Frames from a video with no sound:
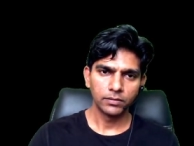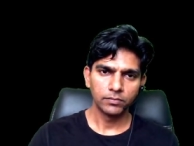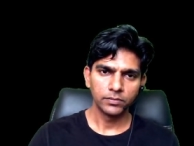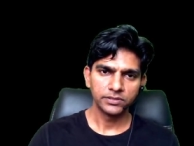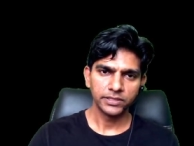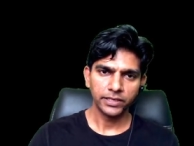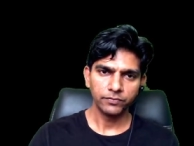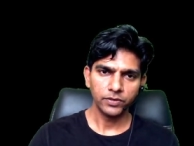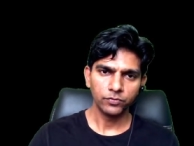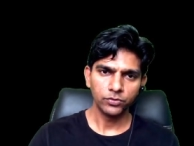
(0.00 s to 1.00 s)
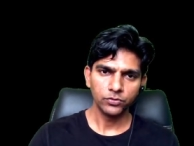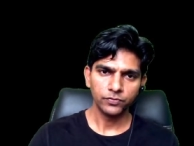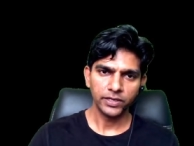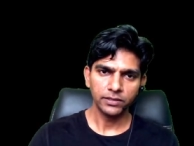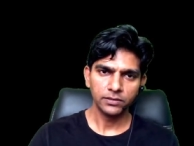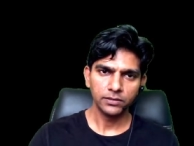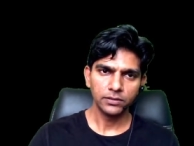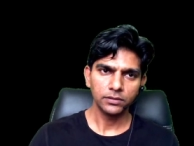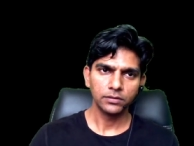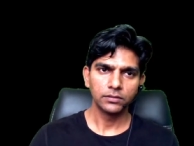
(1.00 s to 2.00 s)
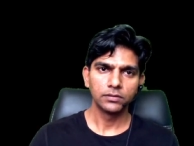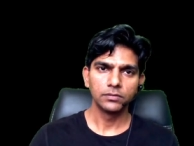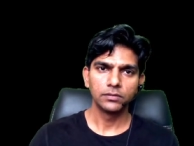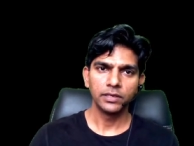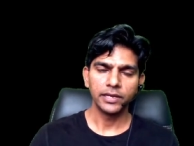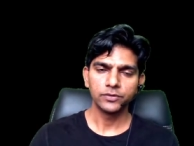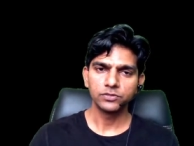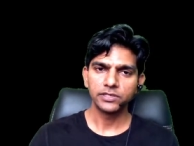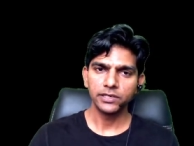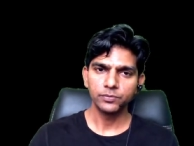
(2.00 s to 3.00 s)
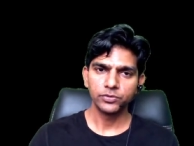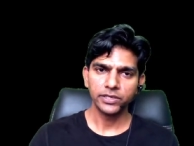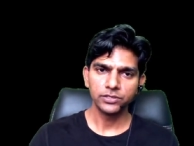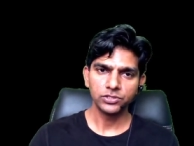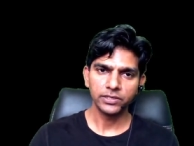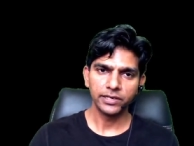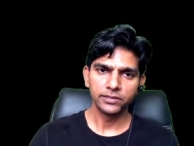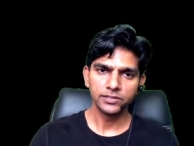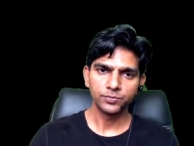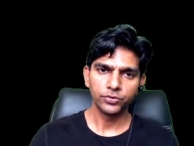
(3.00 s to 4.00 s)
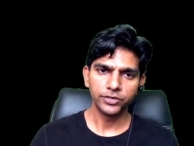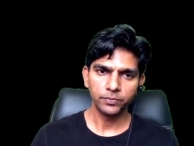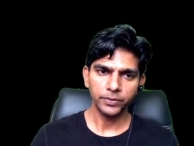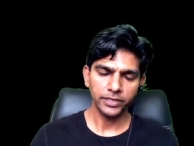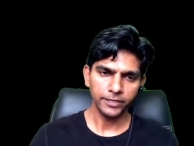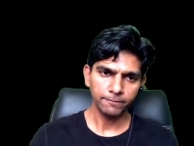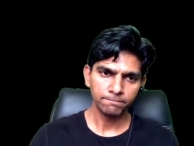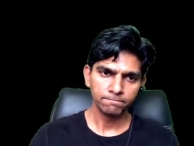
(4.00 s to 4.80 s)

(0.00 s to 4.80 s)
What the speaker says: say we want to find the electrostatic potential at this point P,